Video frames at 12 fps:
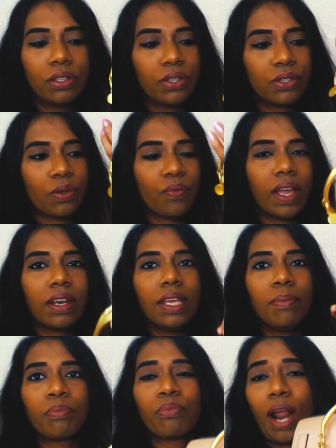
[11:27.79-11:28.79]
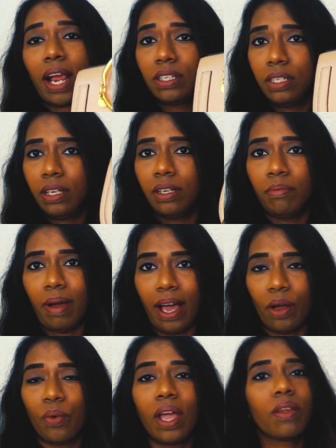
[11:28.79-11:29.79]
this is a very practical
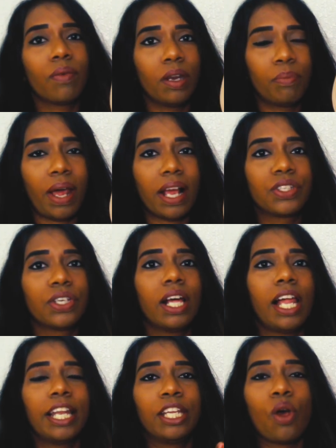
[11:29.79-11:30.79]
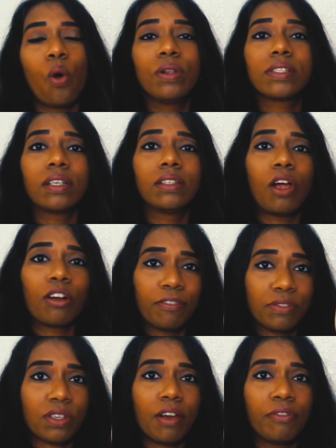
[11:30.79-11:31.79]
bag very very practical and it holds a lot
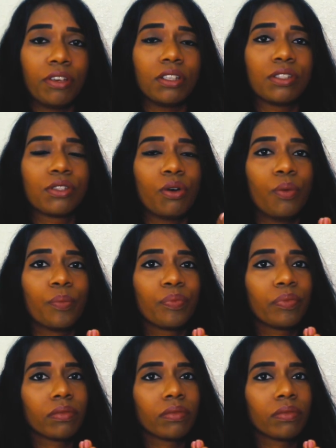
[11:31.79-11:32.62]
of stuff in it so